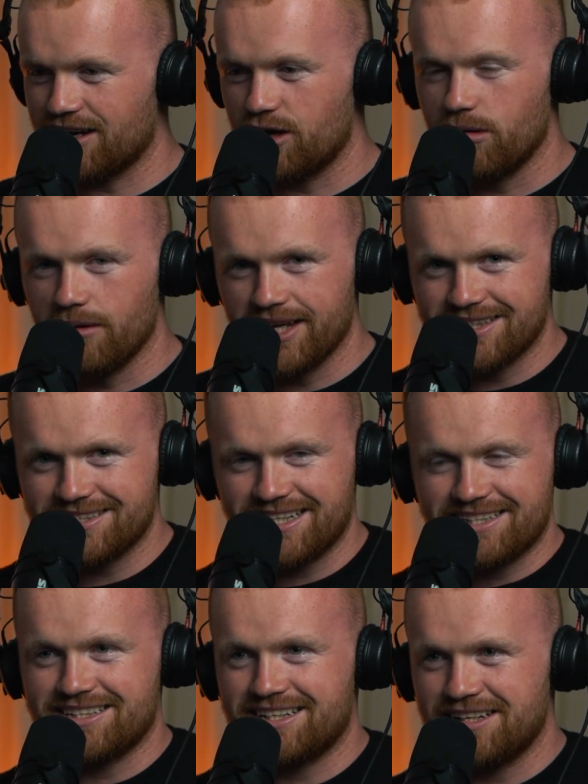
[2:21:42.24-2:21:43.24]
The comment
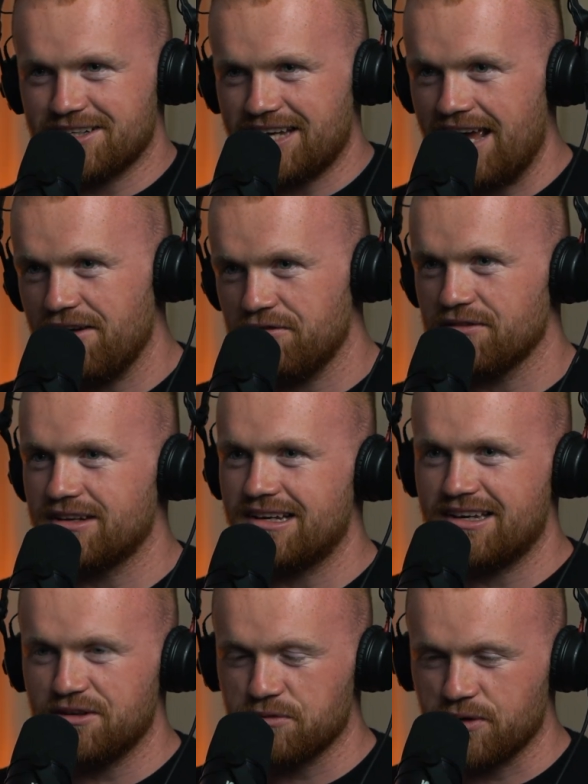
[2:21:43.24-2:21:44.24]
section. If
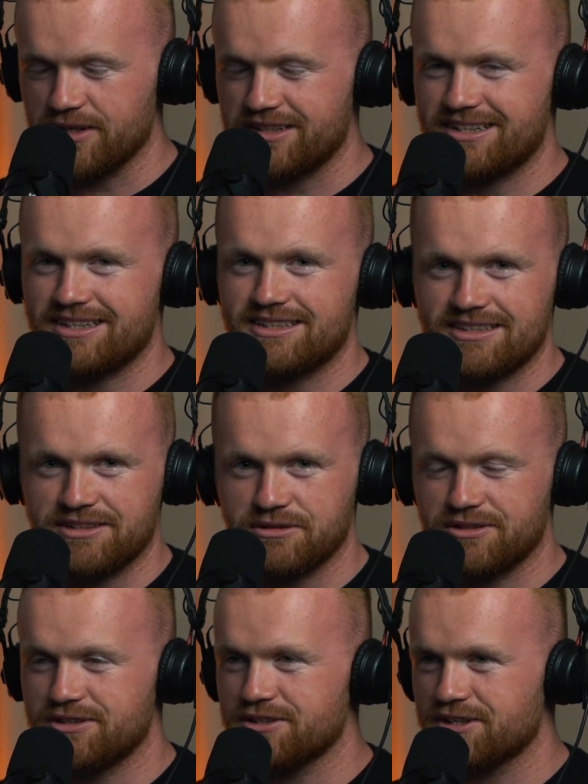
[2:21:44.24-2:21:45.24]
you're watching this and you
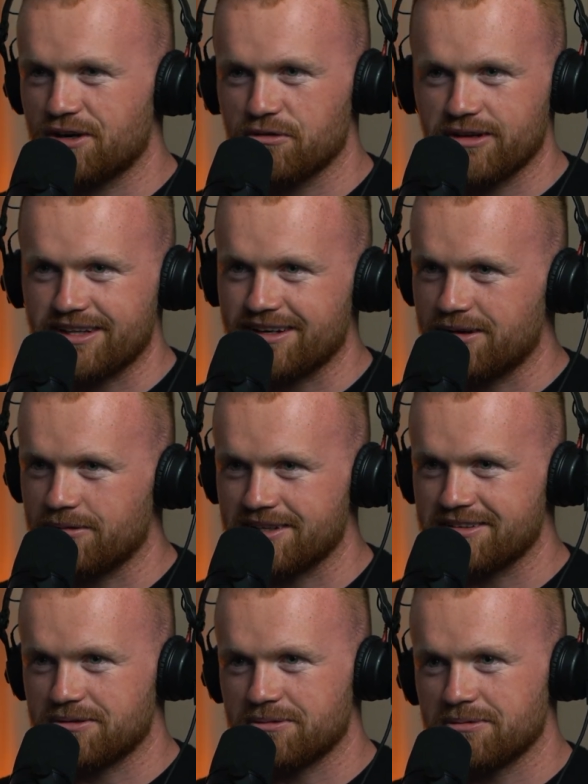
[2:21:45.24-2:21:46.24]
just go read the comments,
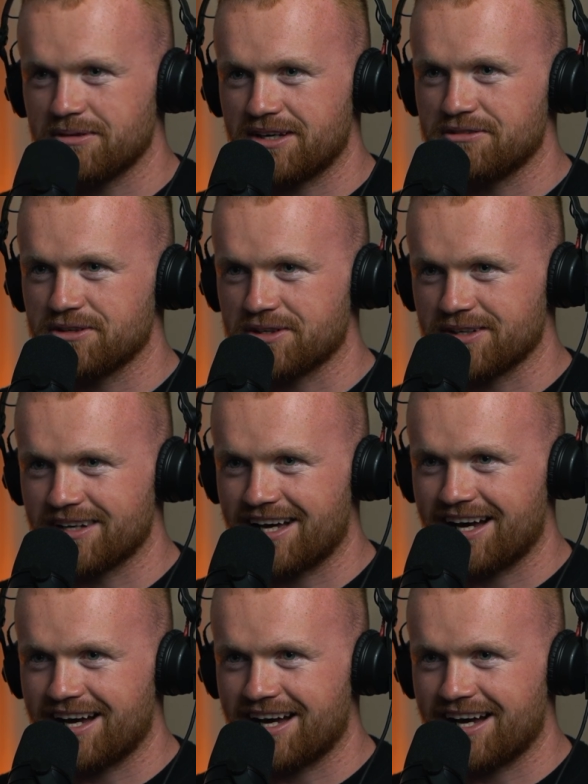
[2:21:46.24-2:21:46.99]
it will give you a good laugh.